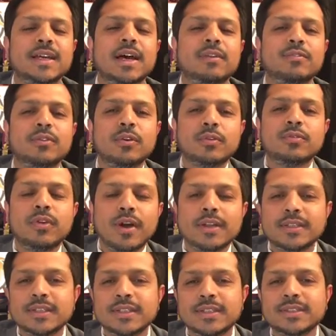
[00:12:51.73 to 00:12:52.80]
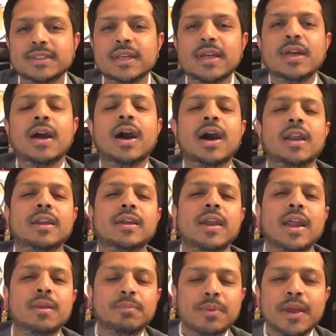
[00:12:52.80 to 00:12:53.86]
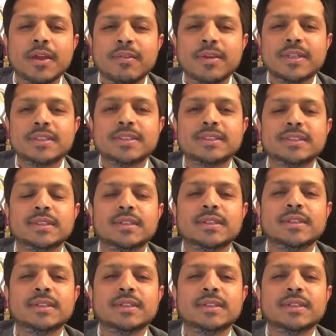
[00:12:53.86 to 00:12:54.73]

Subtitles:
our forefathers, our grandparents,